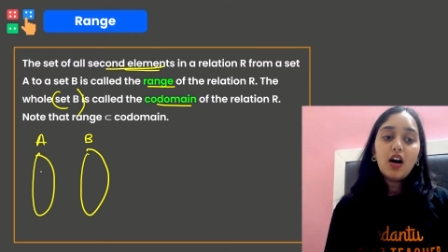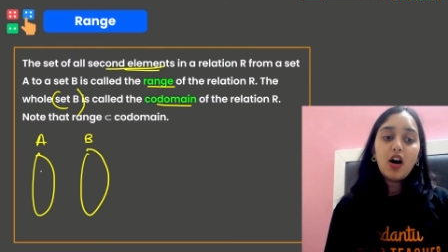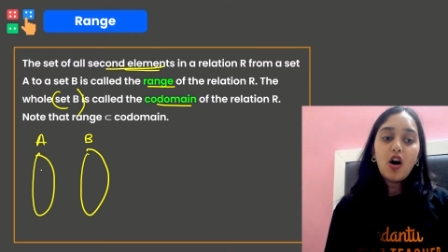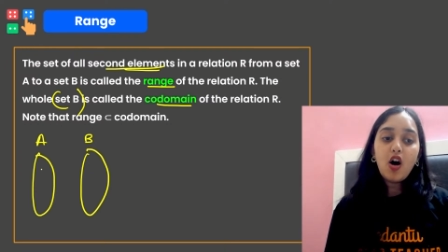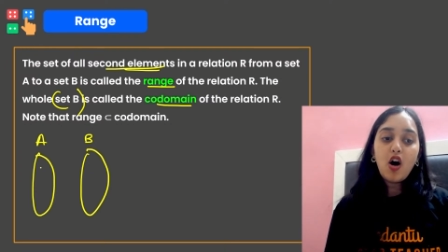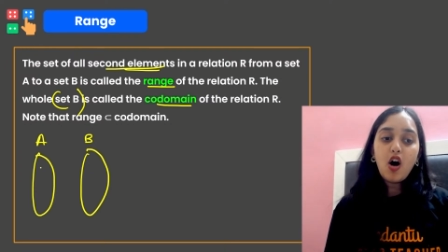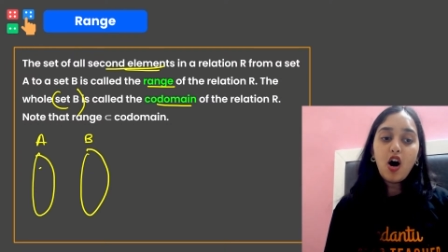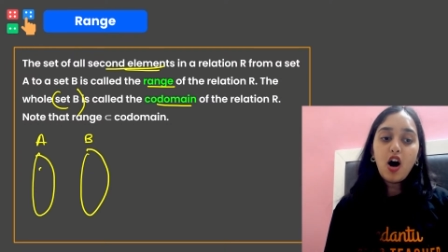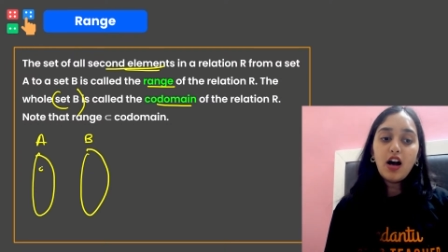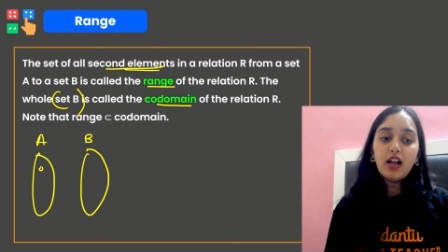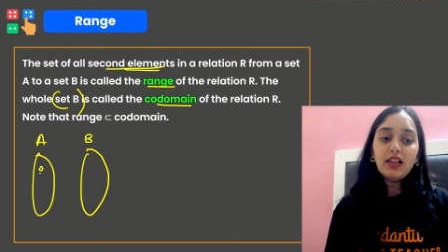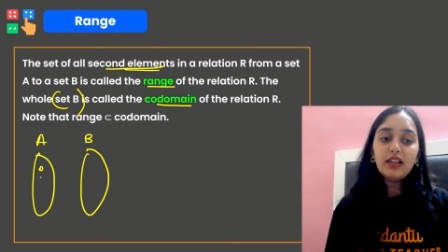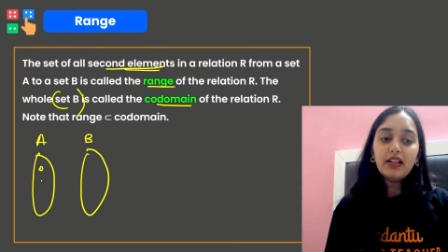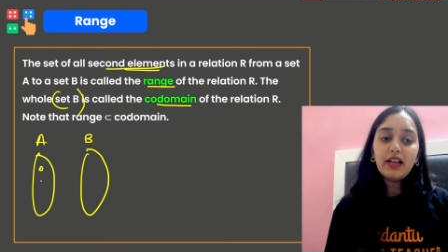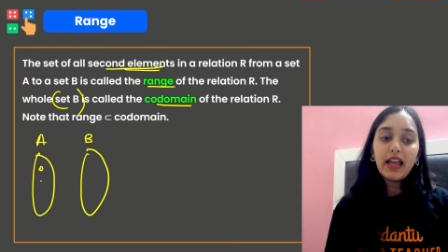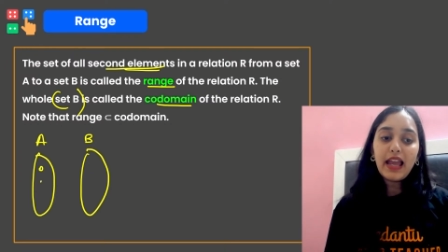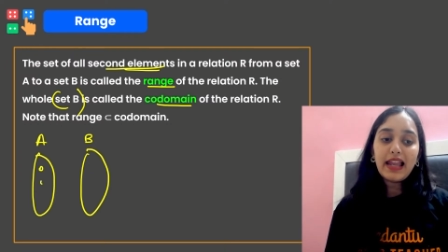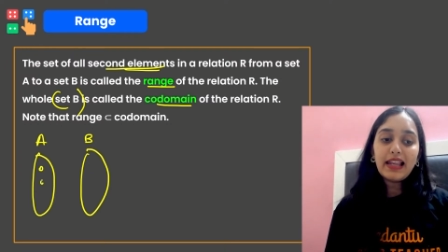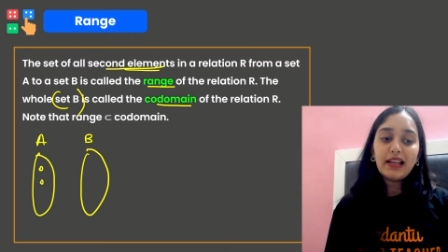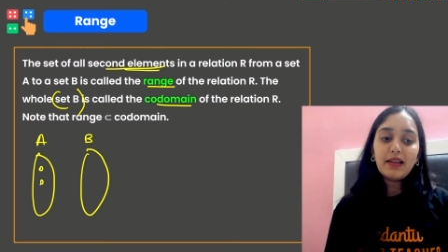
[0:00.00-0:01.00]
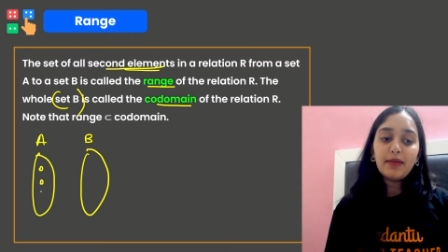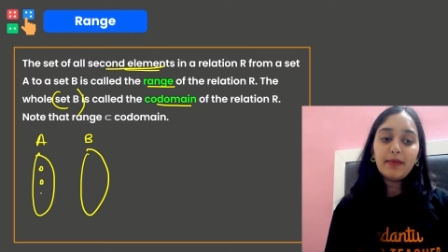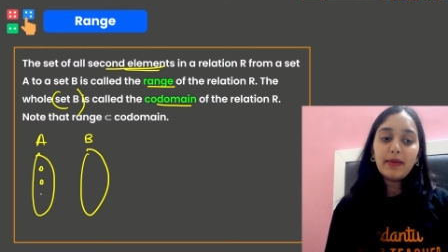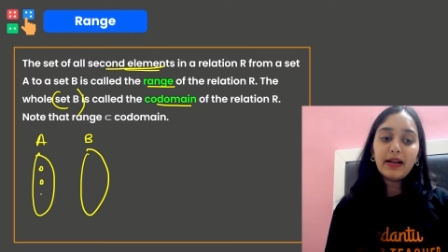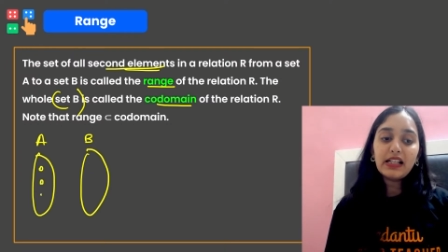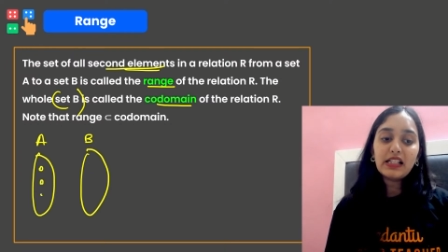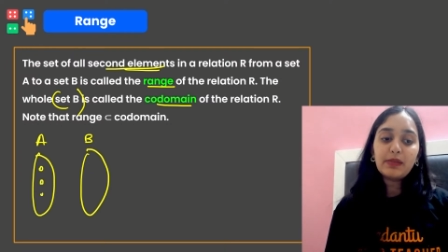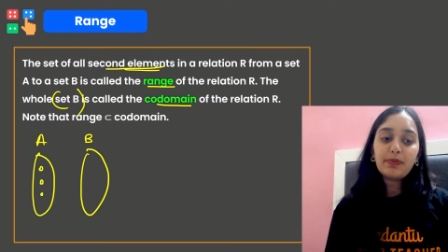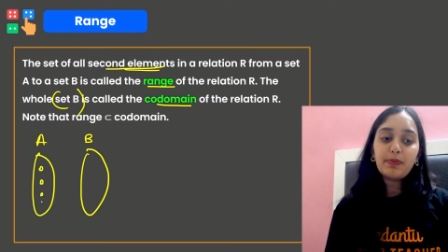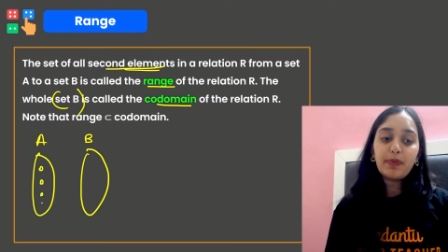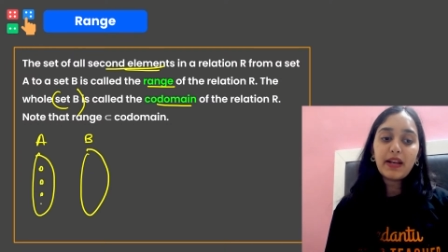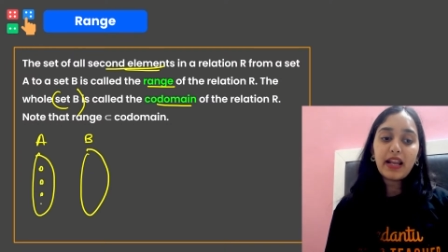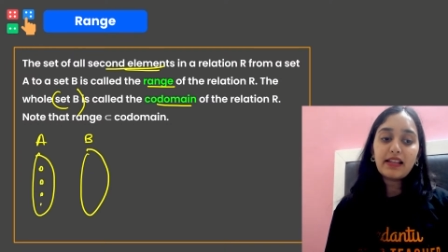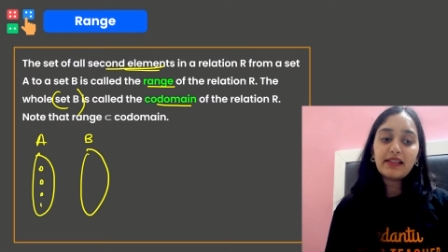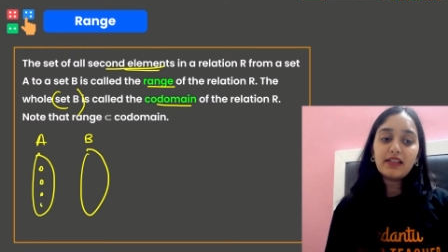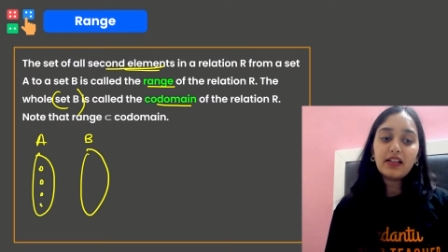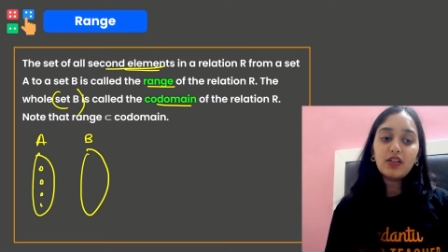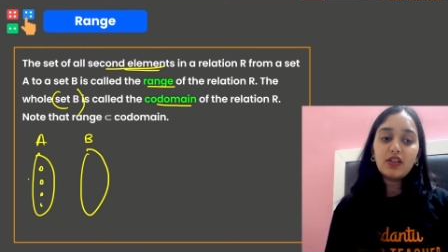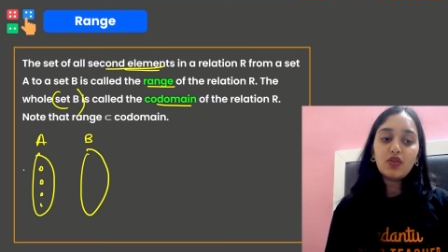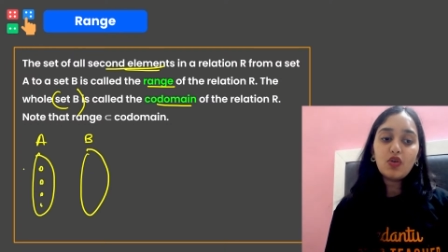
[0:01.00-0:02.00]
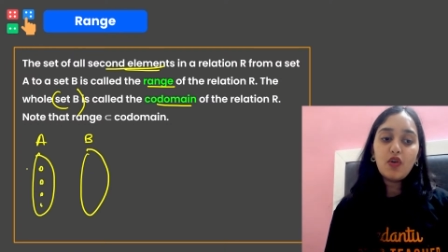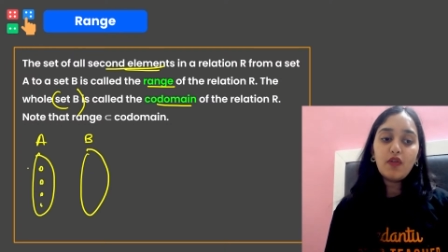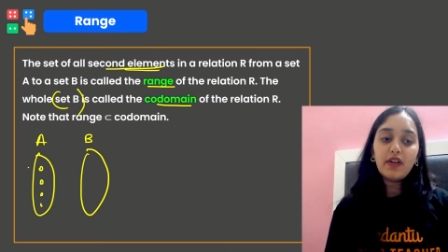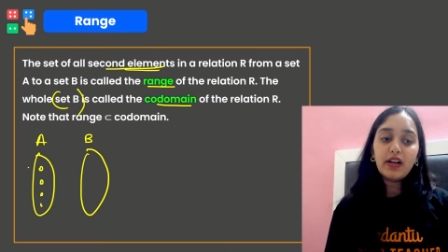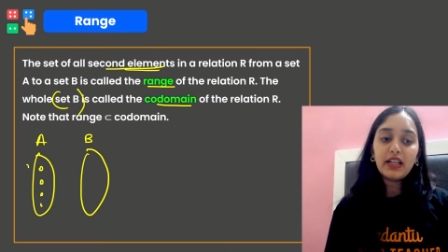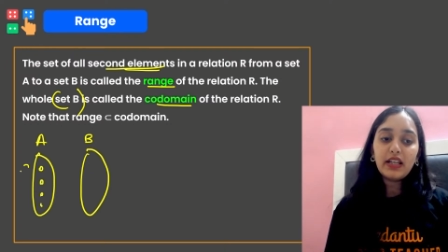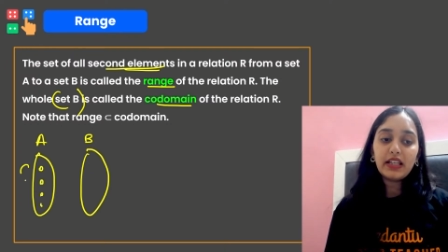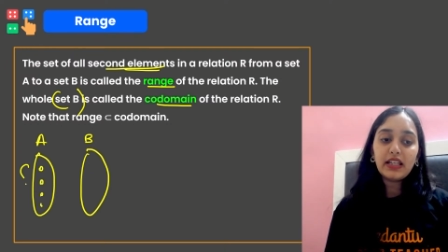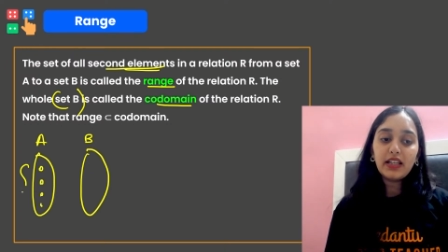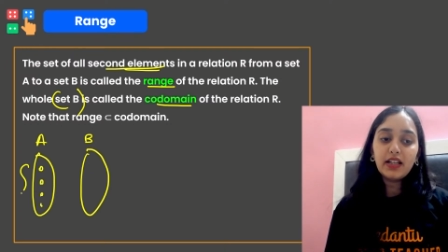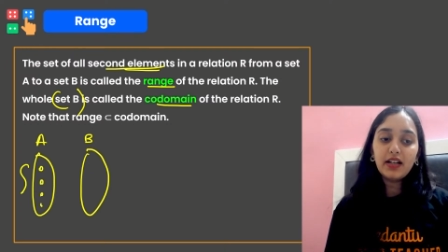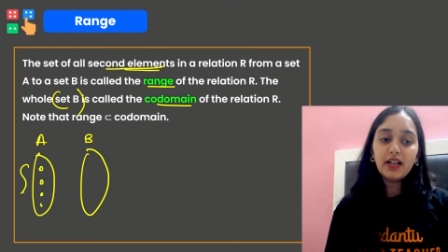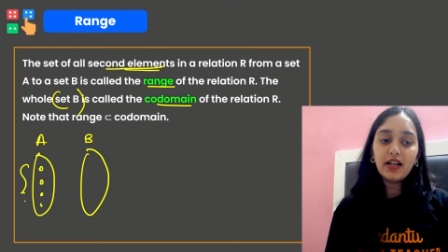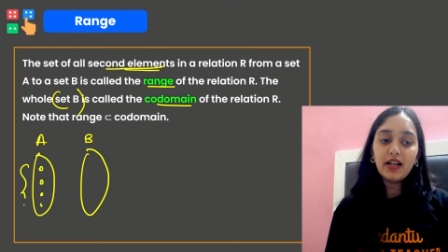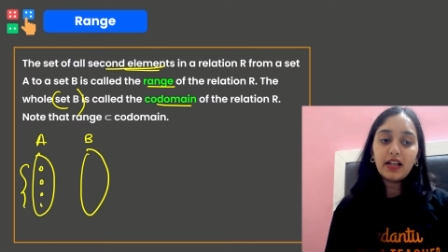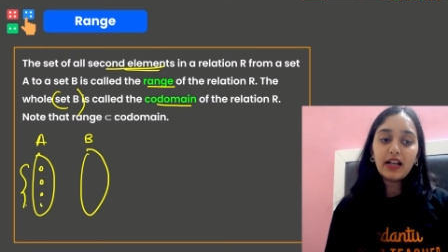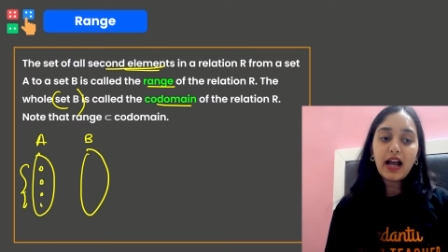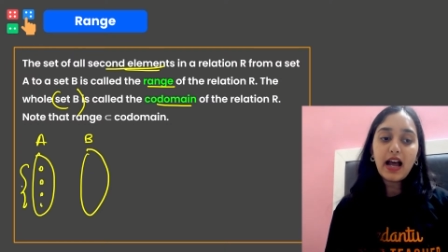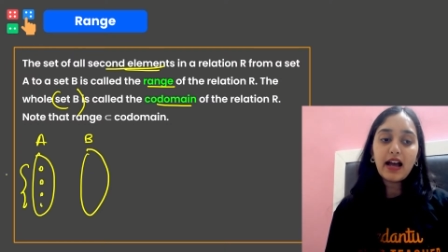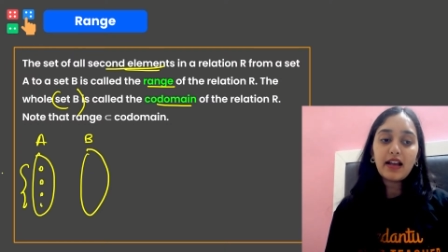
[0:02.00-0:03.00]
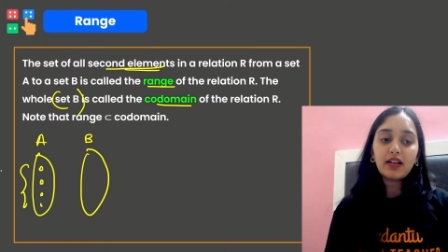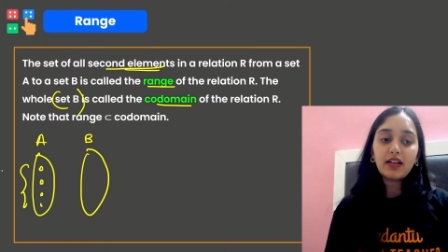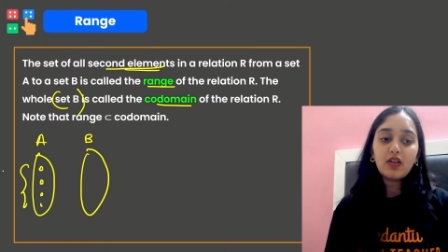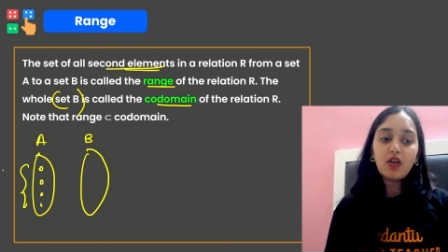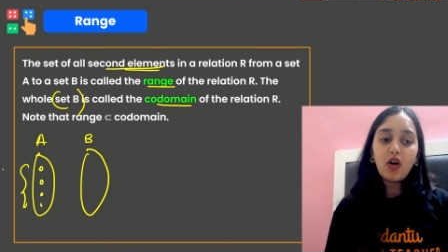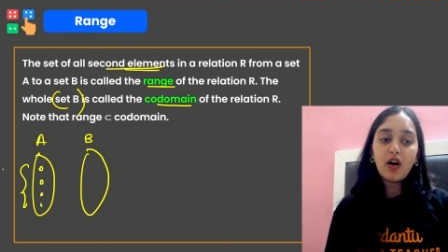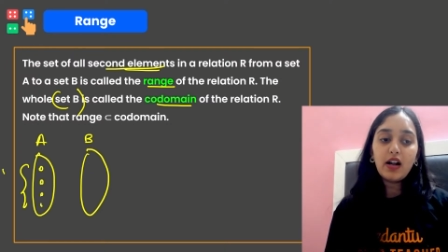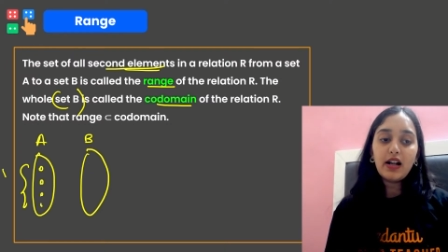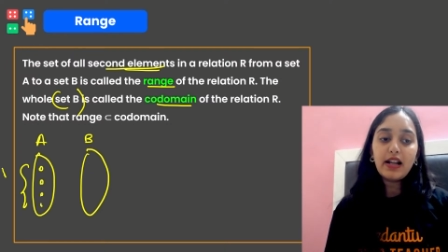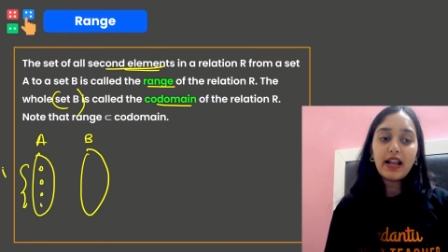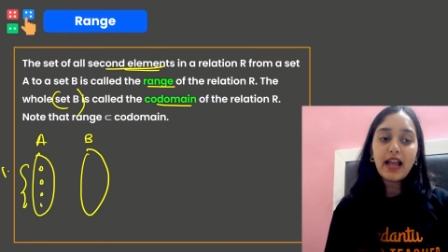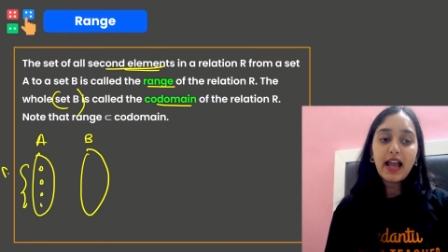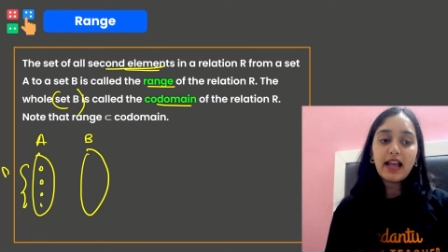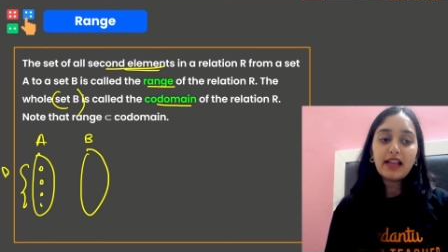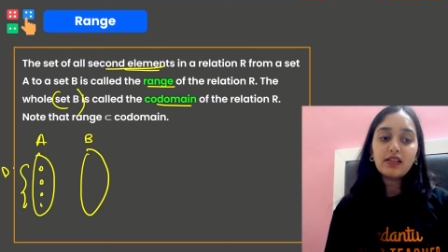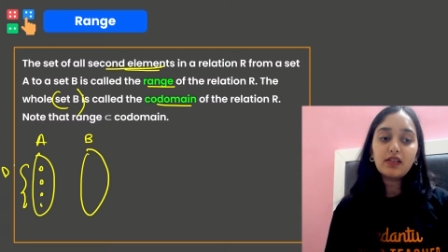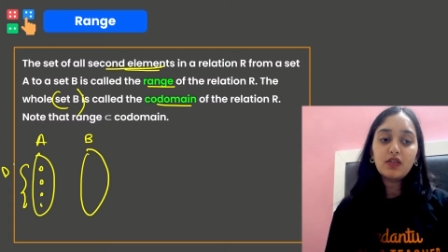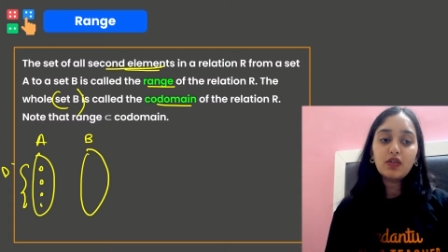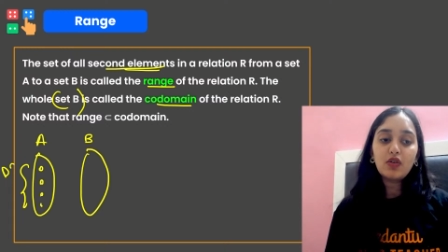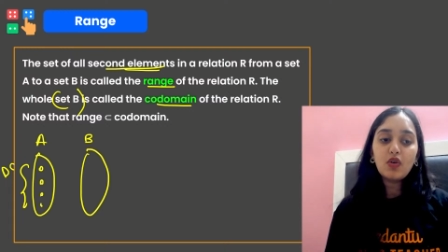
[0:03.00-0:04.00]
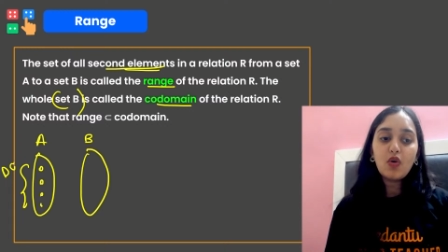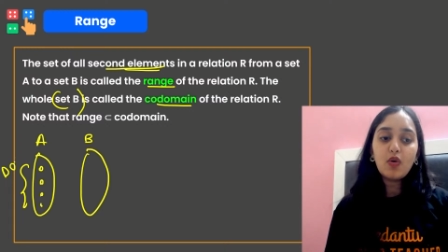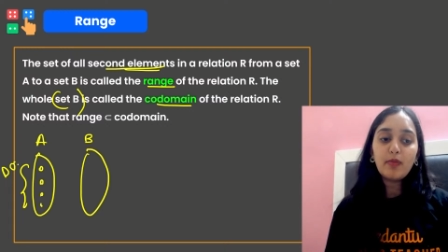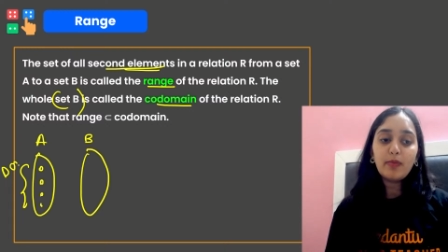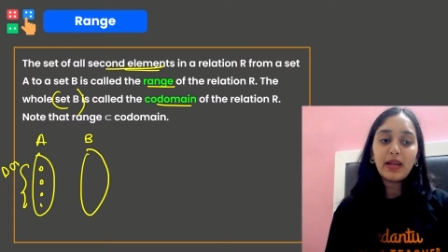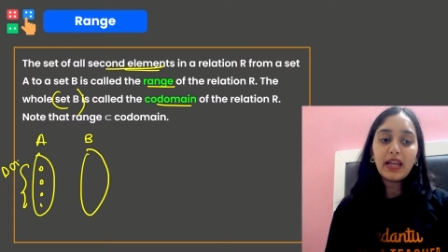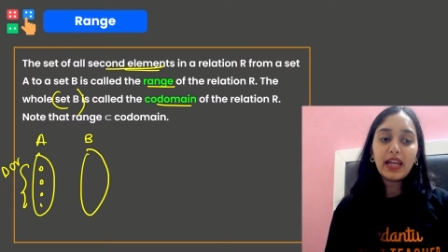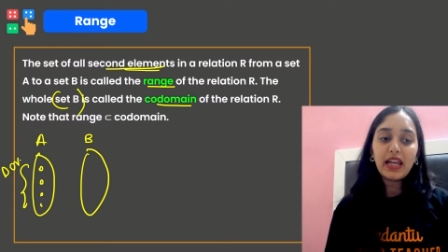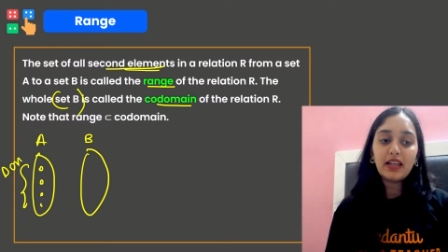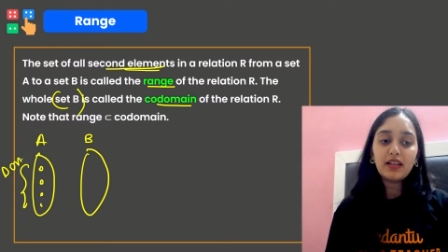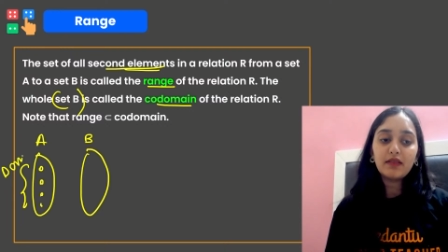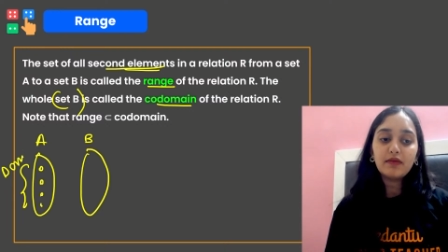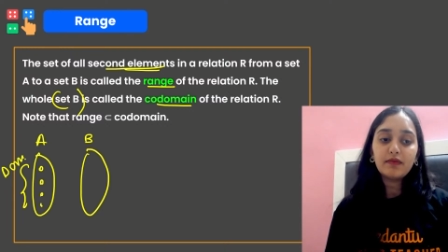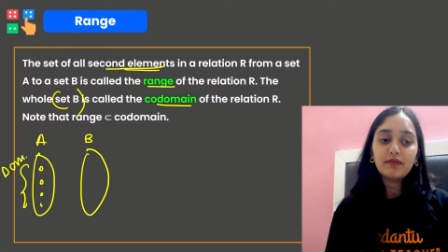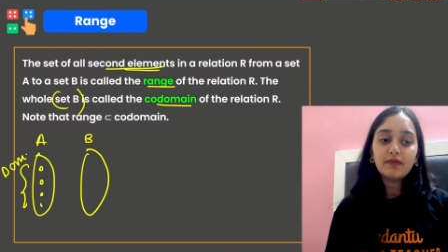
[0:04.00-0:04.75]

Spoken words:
all the elements present over here are called as domain.